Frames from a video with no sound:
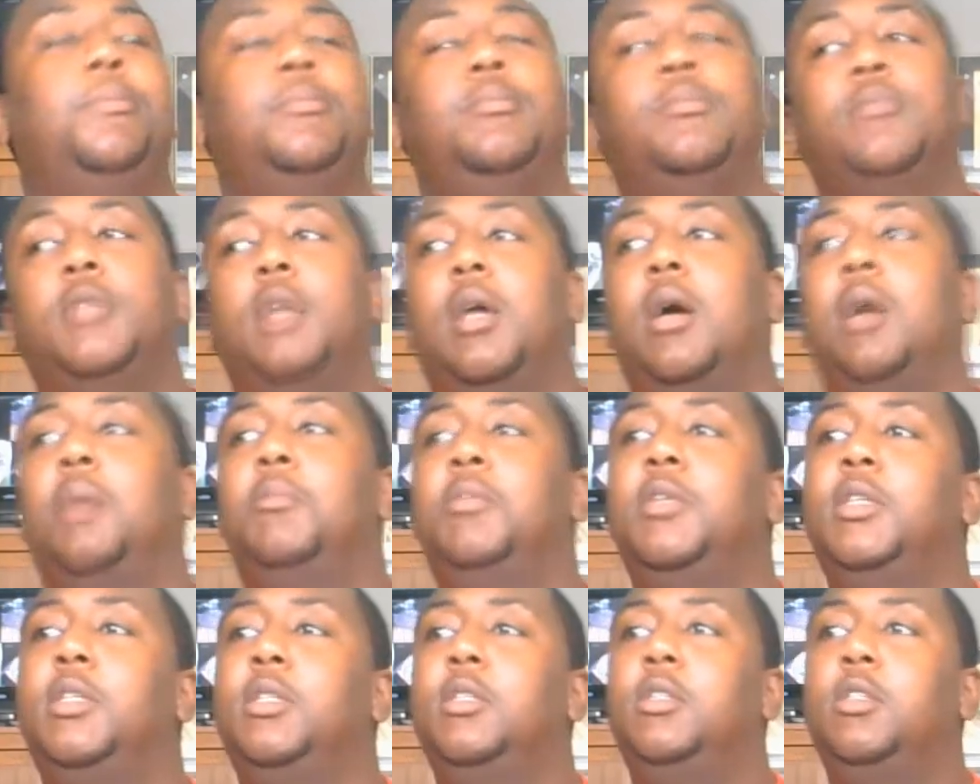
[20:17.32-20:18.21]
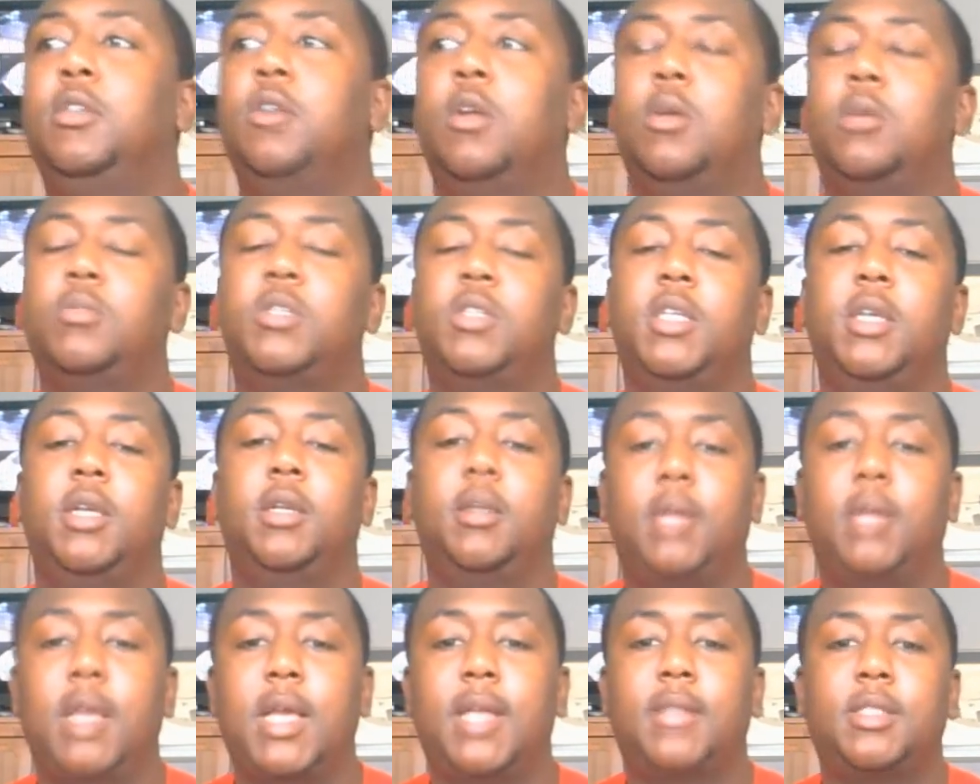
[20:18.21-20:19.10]
I'm getting, you know what I'm saying, I
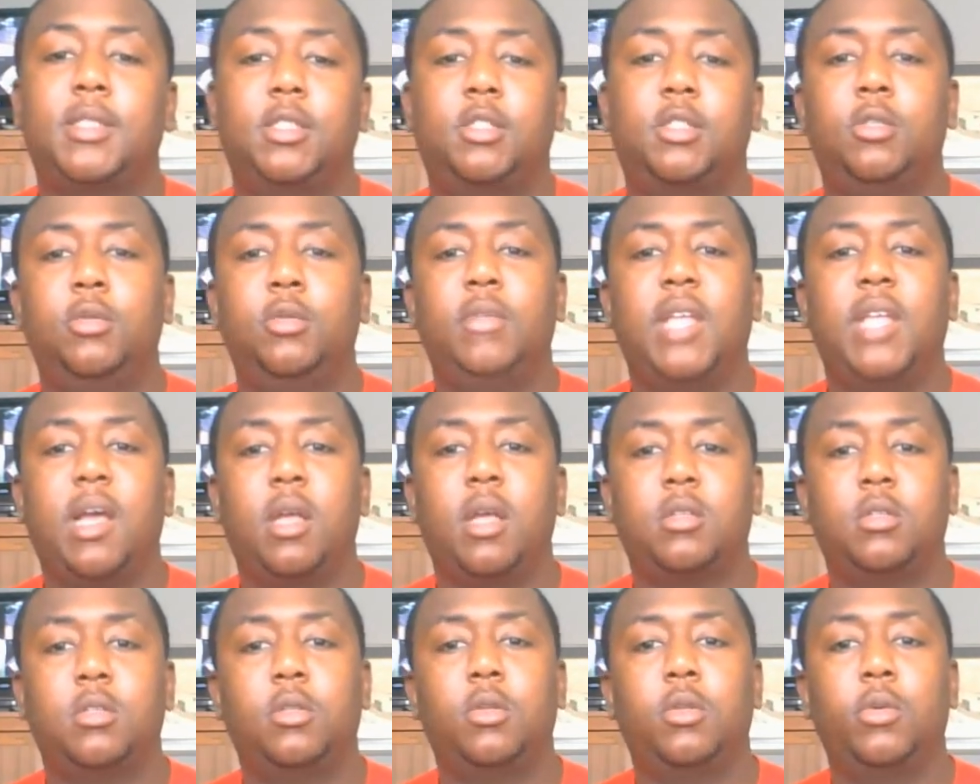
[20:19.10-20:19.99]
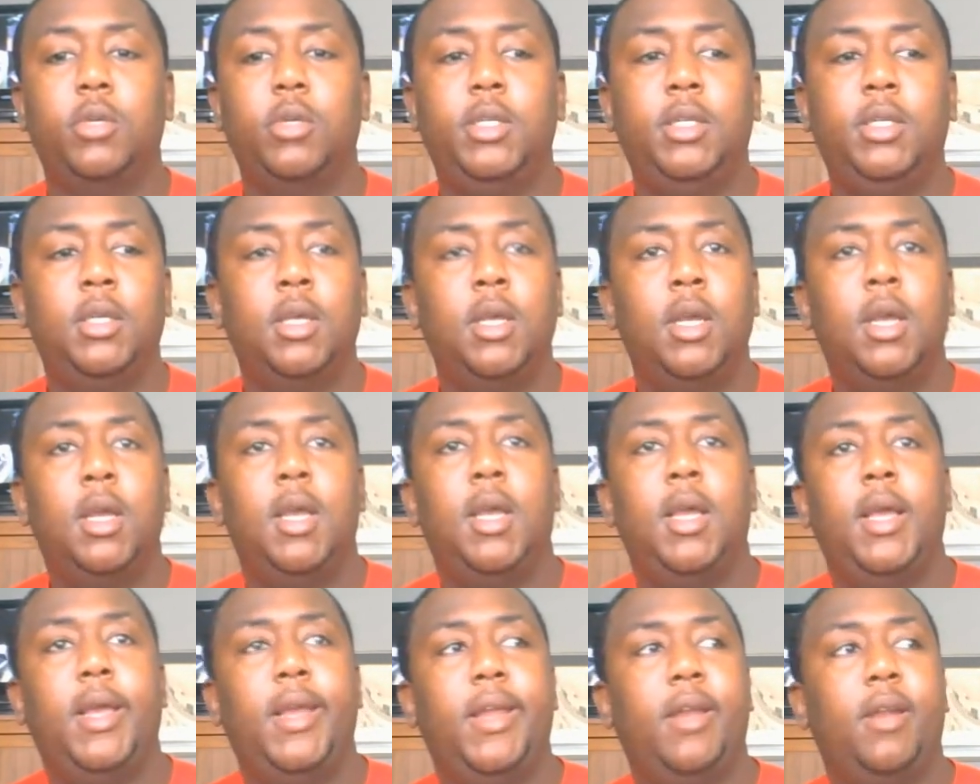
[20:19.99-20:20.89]
got this 2003
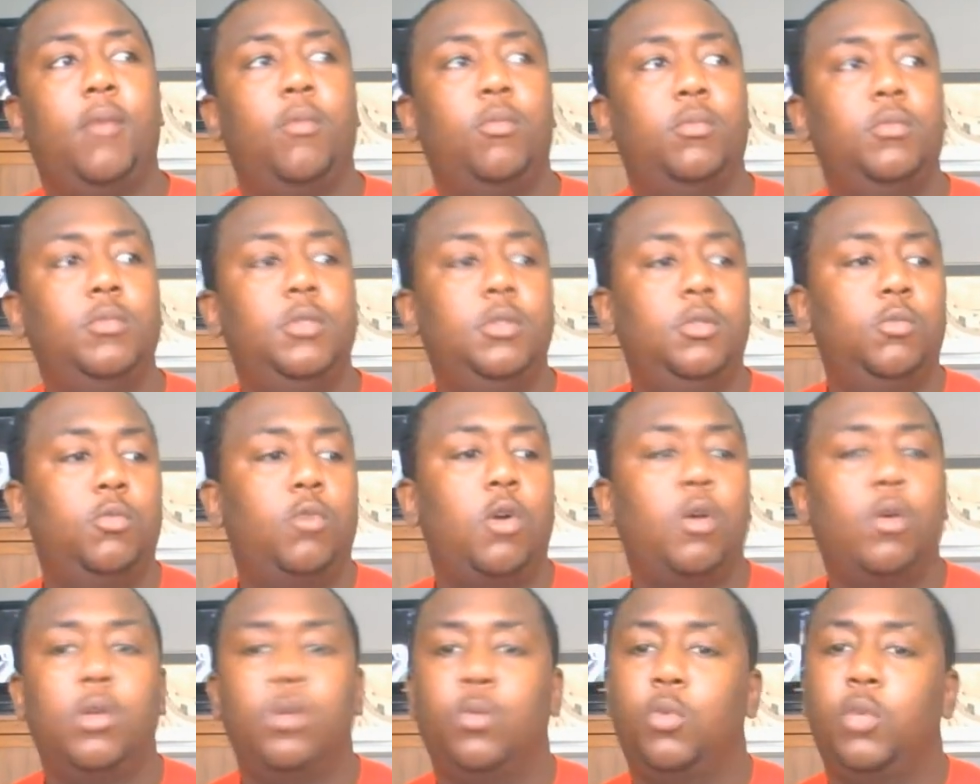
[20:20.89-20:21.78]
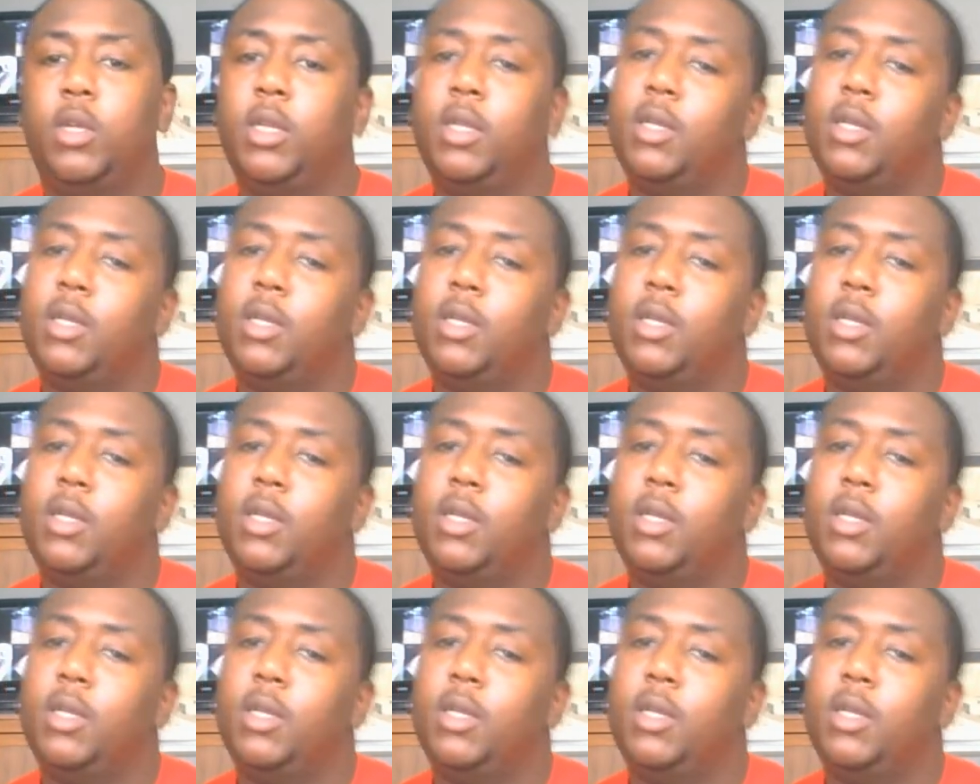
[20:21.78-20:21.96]
and I'm rolling with it.